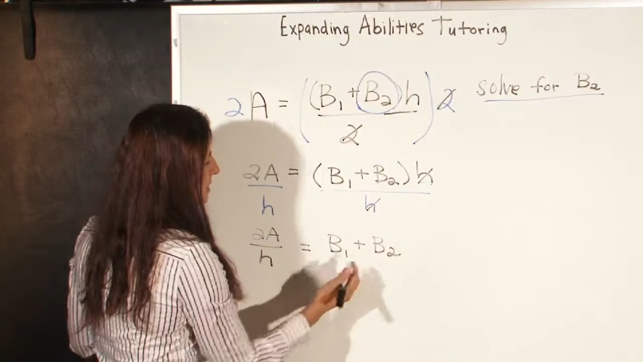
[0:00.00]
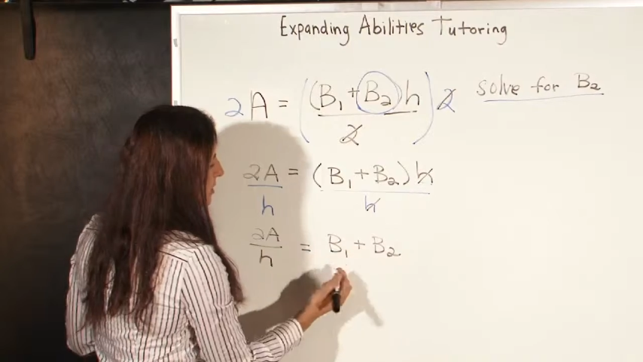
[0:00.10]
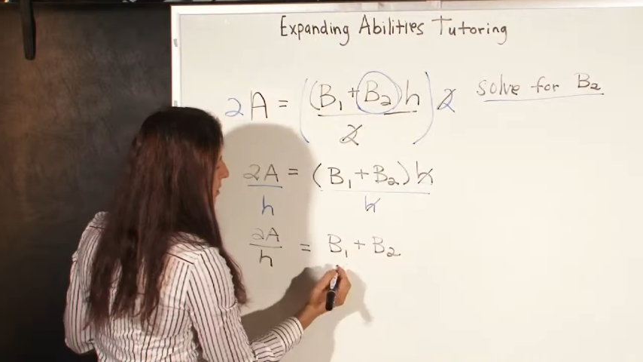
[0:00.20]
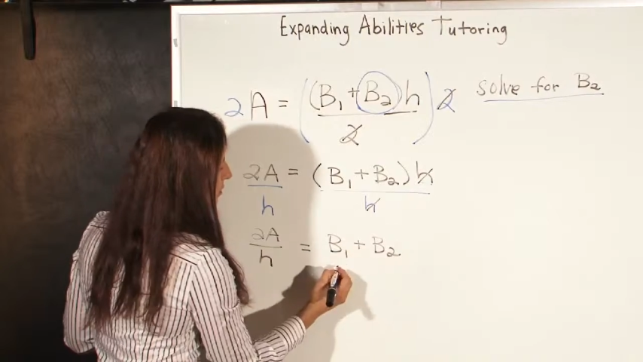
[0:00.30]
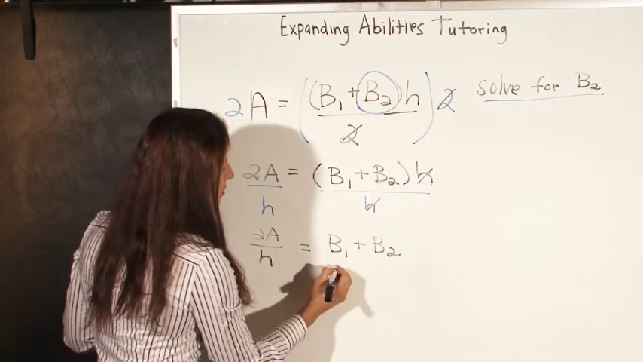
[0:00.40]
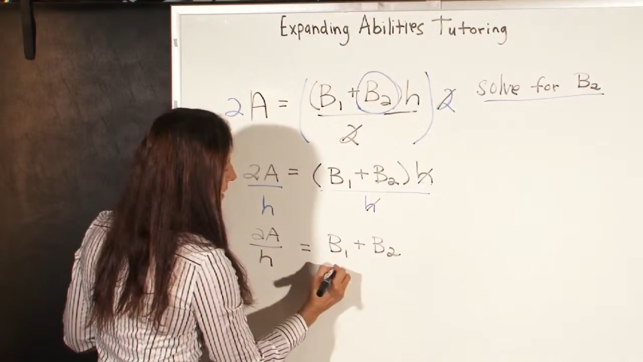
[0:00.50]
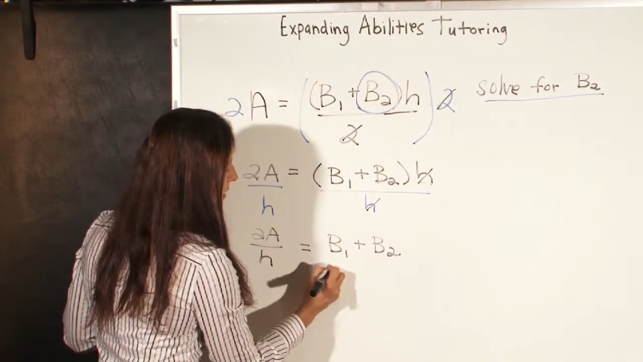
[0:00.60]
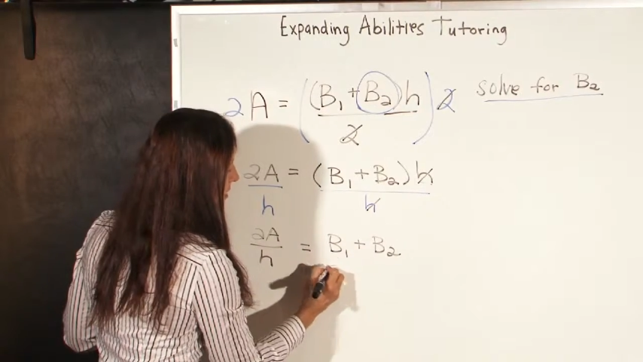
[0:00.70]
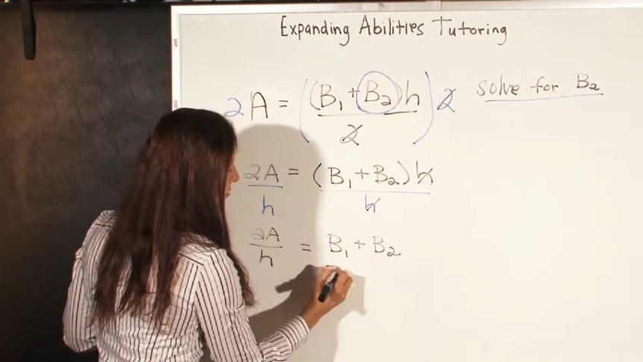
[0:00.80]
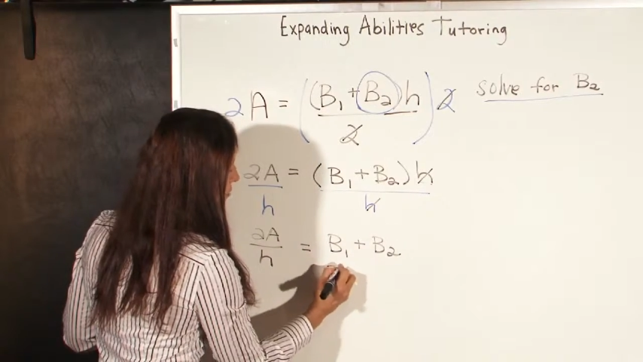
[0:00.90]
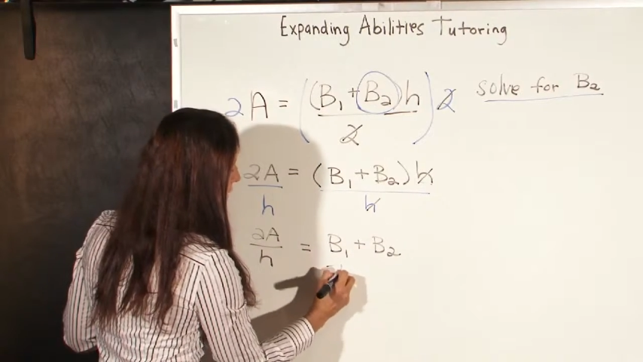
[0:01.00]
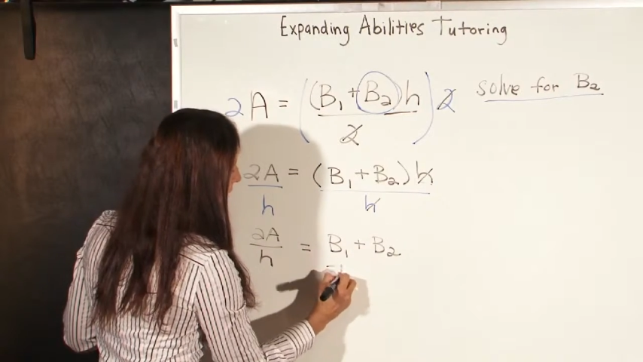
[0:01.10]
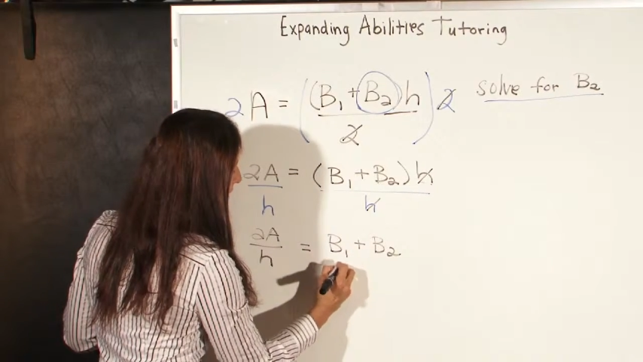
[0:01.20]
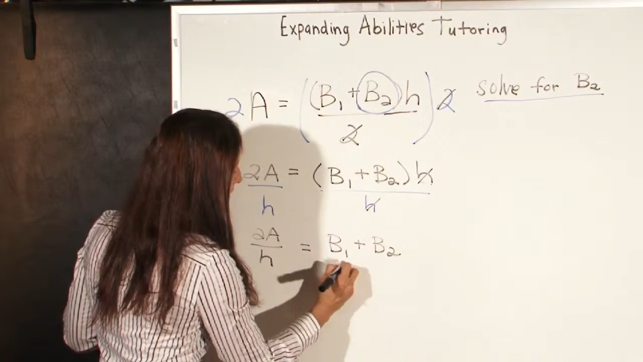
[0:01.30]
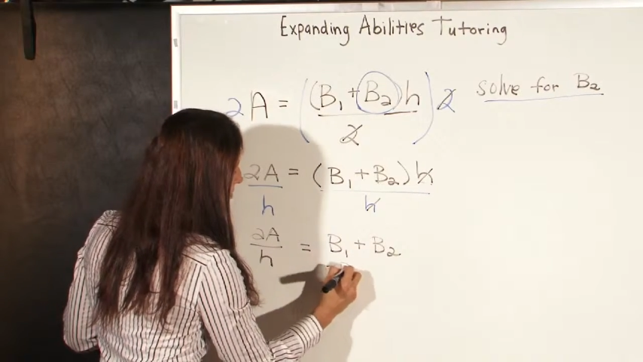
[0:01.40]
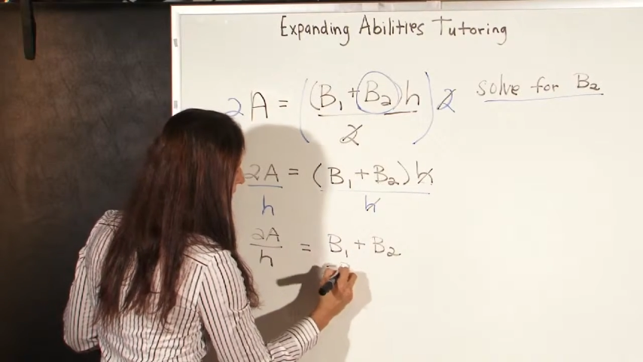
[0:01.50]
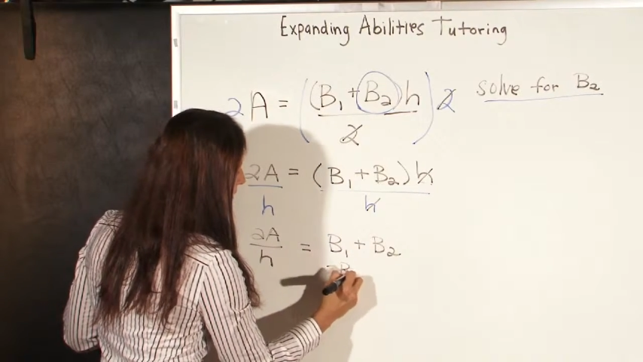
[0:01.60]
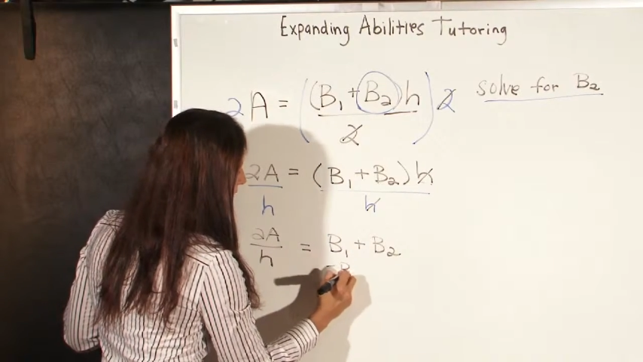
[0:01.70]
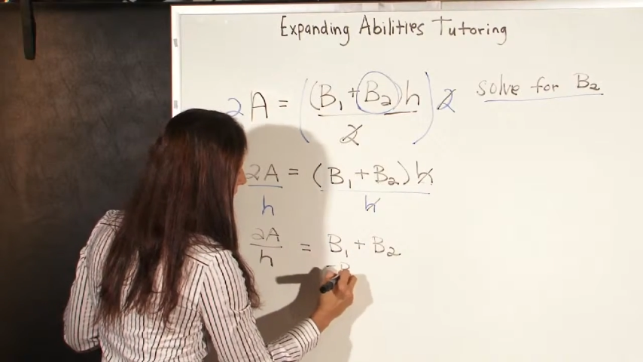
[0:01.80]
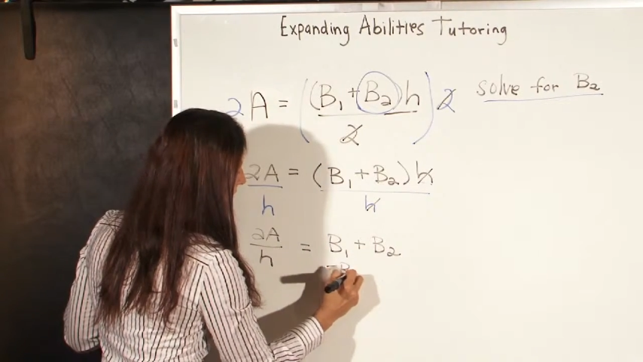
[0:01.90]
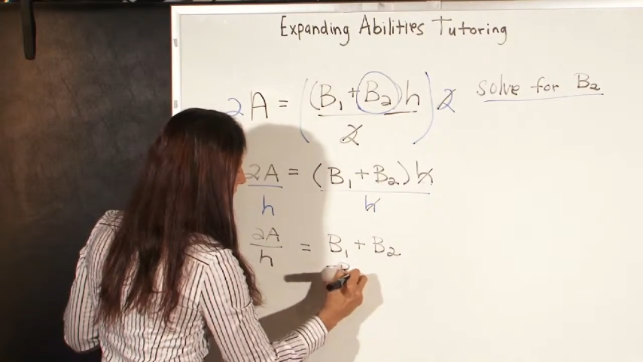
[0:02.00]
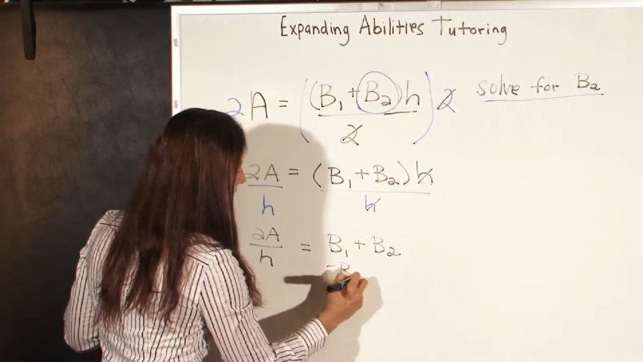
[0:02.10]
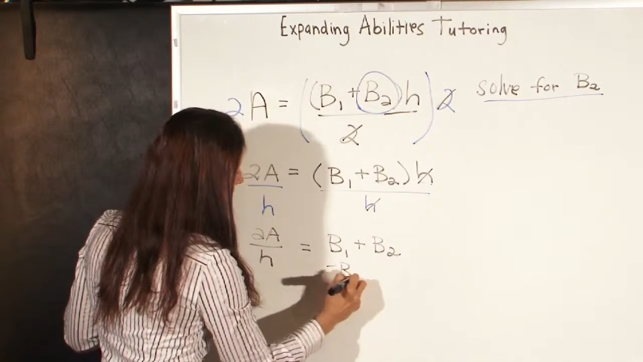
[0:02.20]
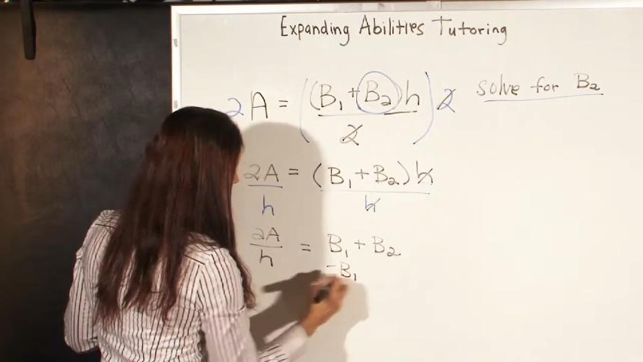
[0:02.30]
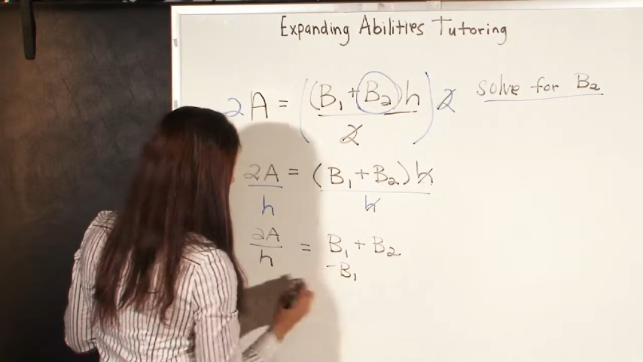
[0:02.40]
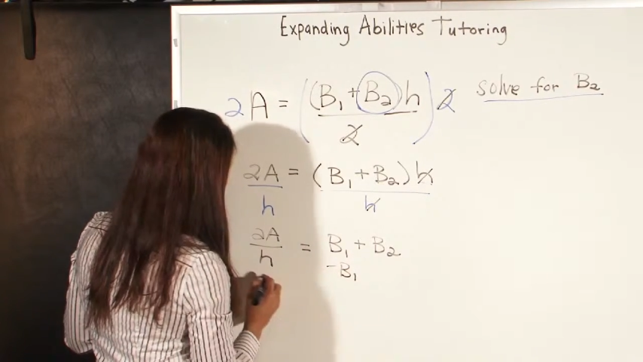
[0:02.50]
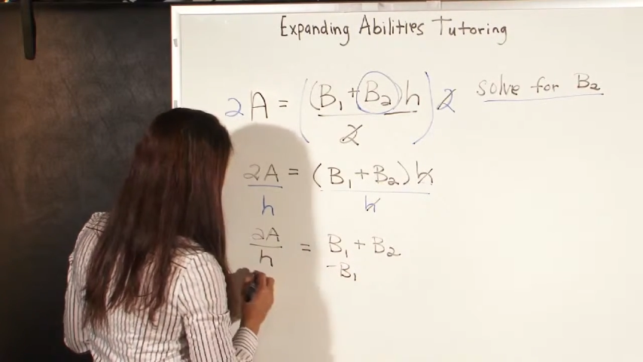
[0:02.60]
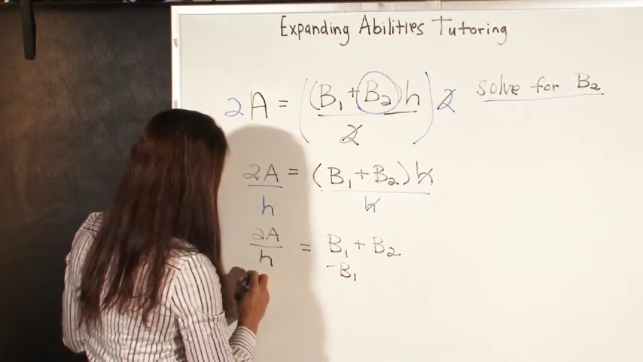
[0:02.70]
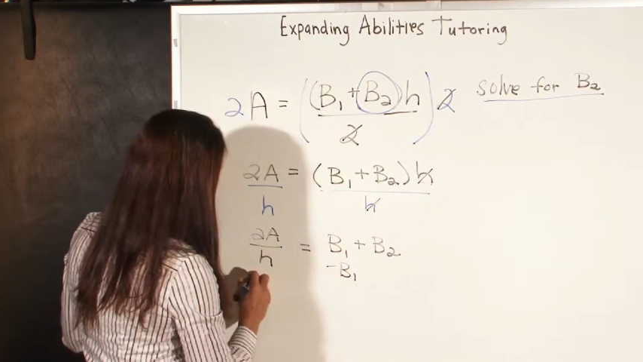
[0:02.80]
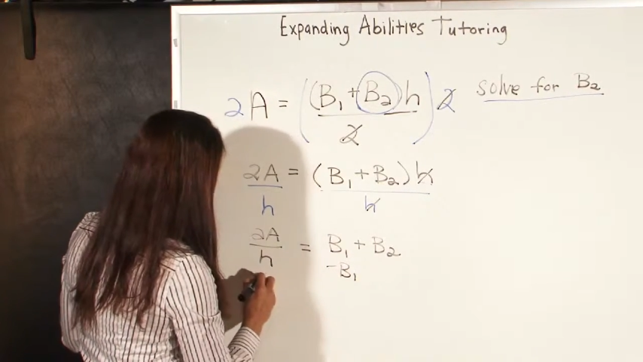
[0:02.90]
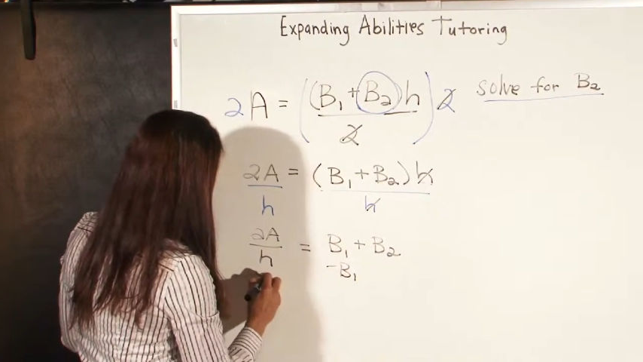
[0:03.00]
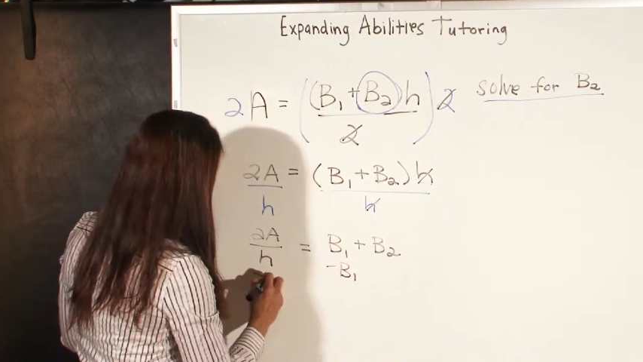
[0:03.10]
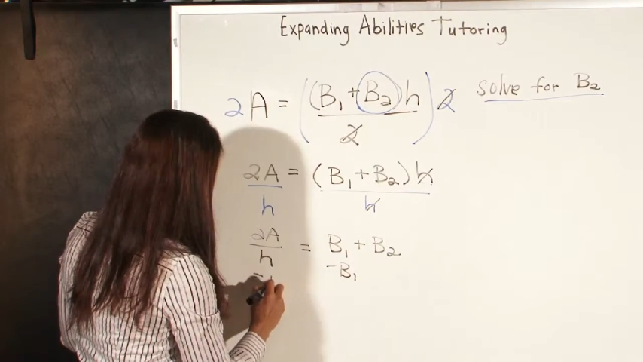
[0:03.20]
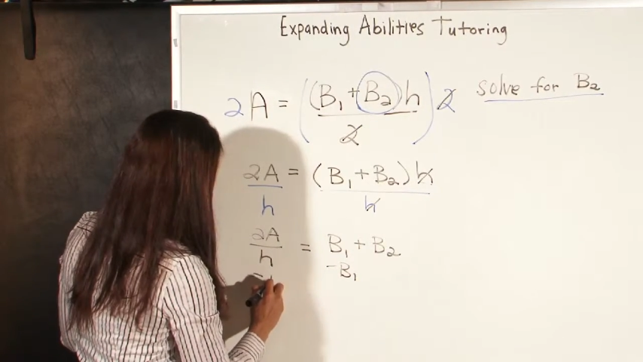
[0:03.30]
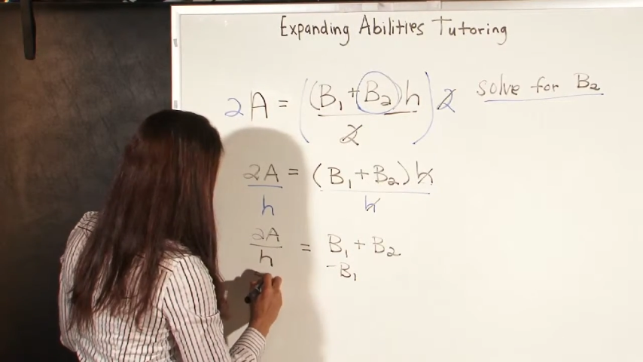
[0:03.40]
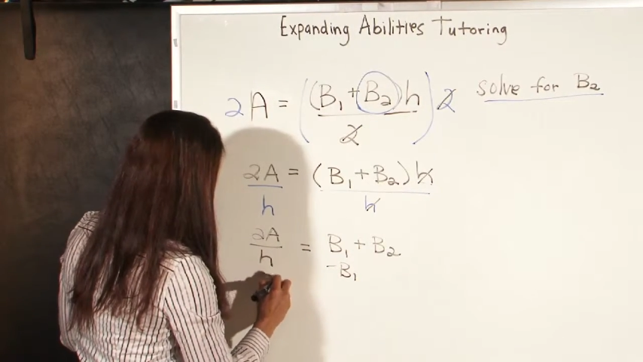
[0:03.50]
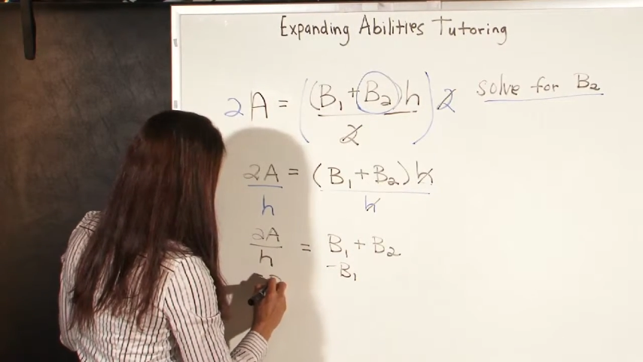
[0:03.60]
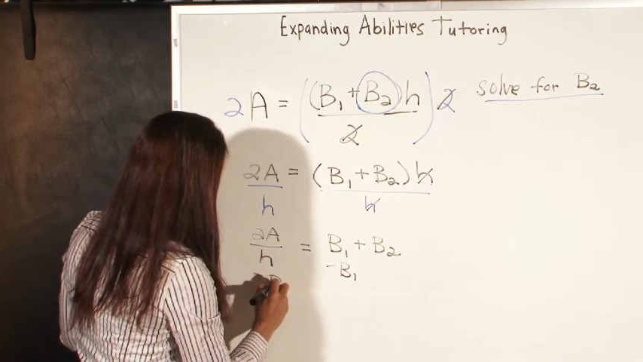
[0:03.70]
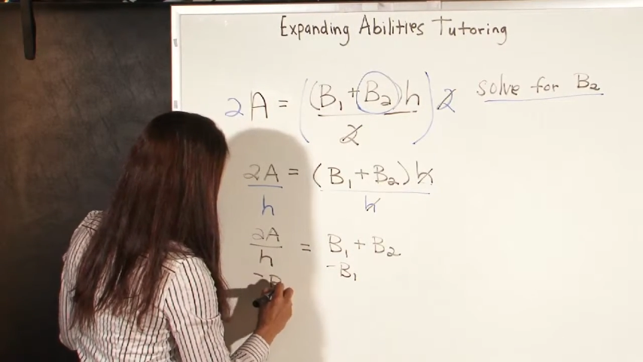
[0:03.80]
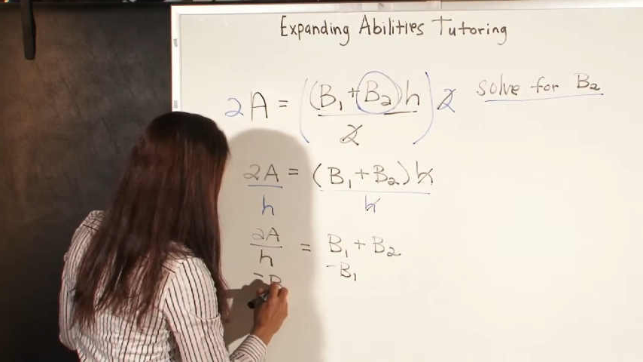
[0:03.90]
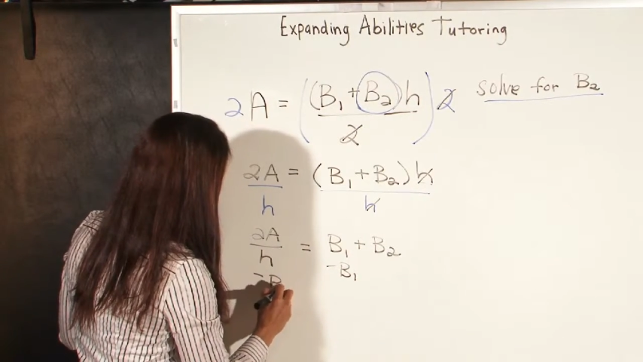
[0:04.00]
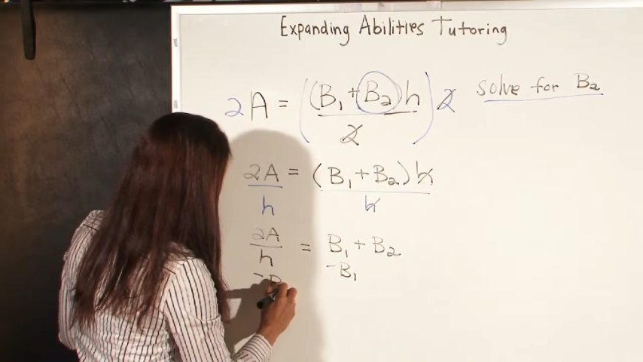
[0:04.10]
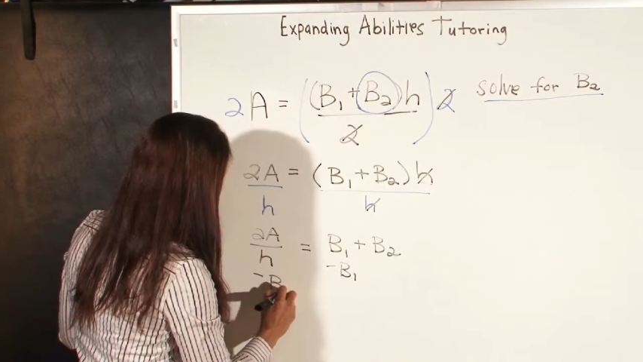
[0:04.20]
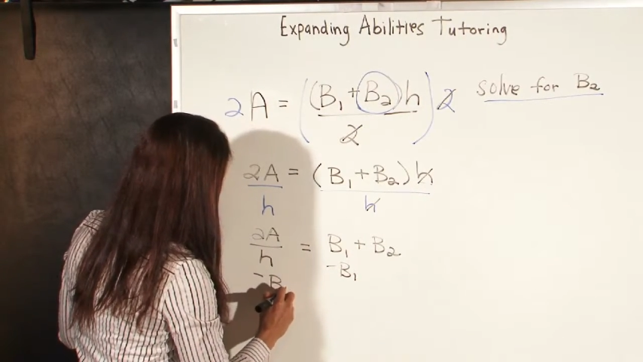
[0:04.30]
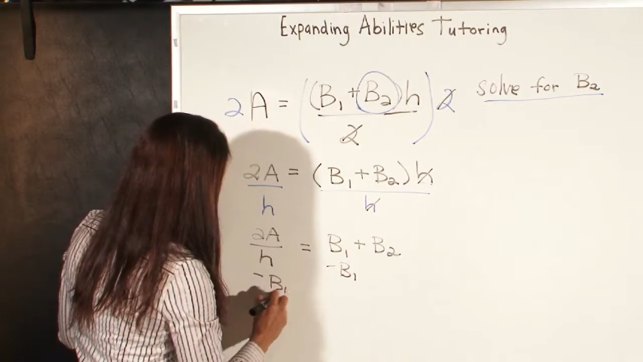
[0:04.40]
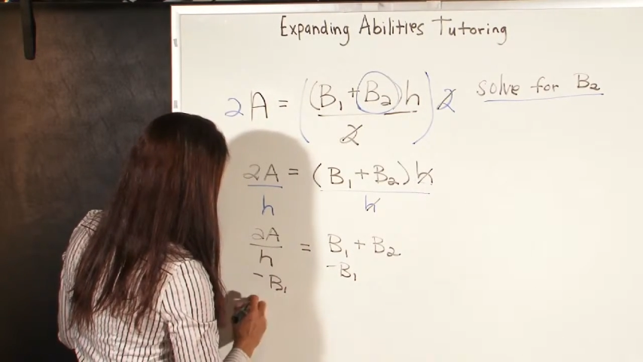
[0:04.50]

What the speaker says: [unreadable: no face in view]